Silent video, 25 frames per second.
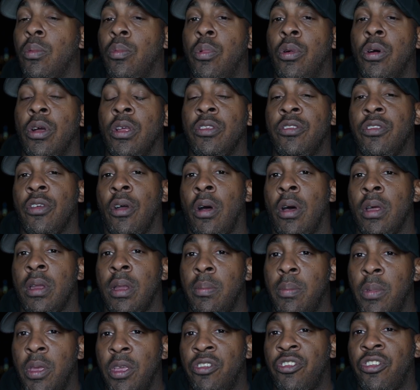was on a
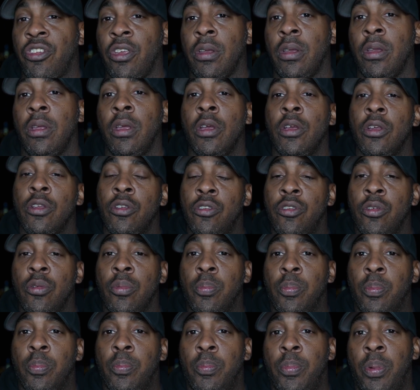mission to
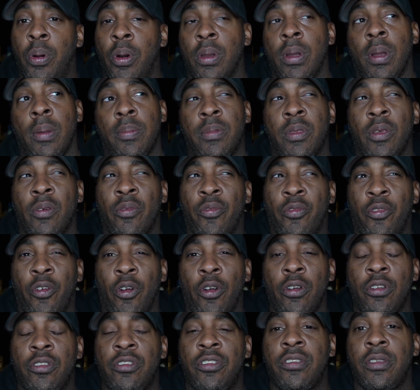put up the
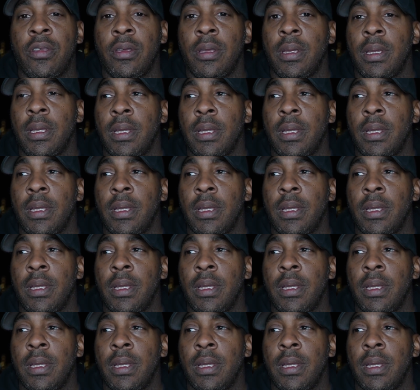first,